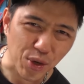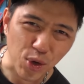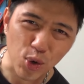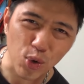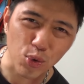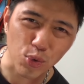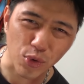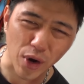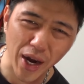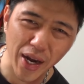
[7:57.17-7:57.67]

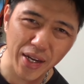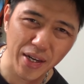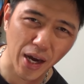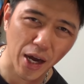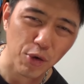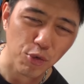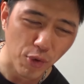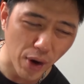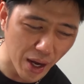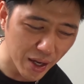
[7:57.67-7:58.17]
know, right?
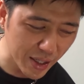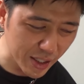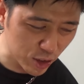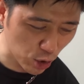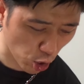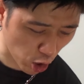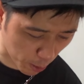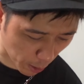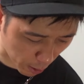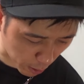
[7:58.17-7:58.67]
I rarely
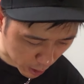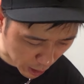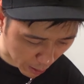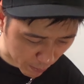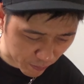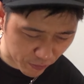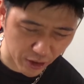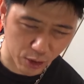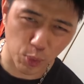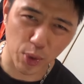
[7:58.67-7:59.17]
talk about
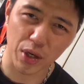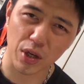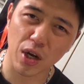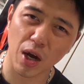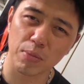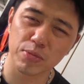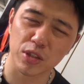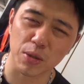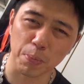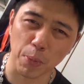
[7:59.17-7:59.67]
comfort when it
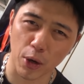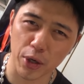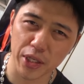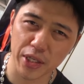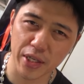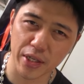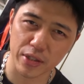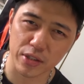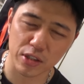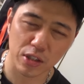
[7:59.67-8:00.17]
comes to body
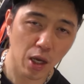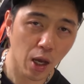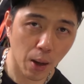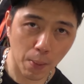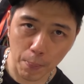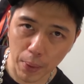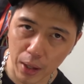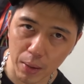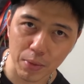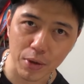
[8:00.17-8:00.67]
kits,
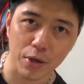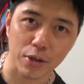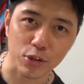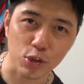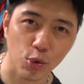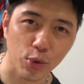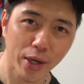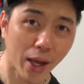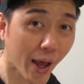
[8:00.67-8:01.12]
but I'm gonna do it